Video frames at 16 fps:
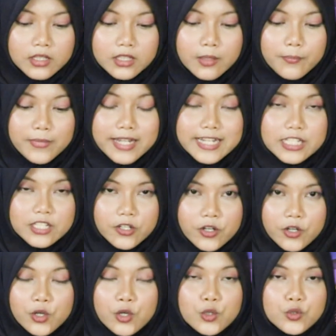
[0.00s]
the
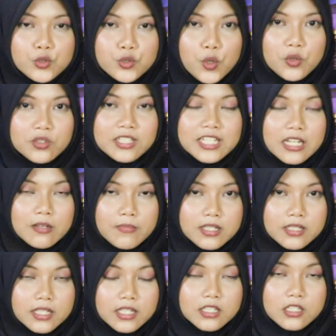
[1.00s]
minister told
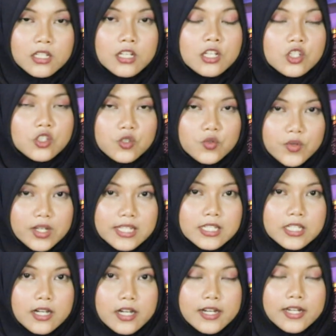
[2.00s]
CNBC's Street
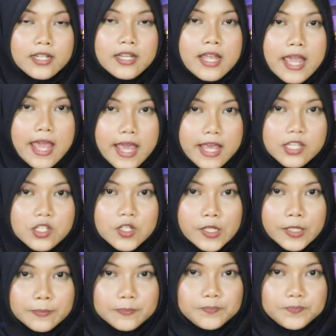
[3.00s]
Sign
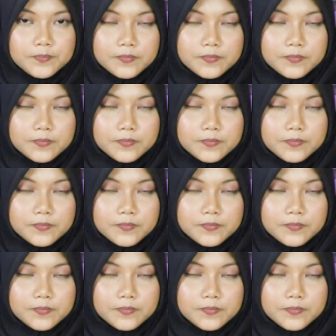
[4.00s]
Asia.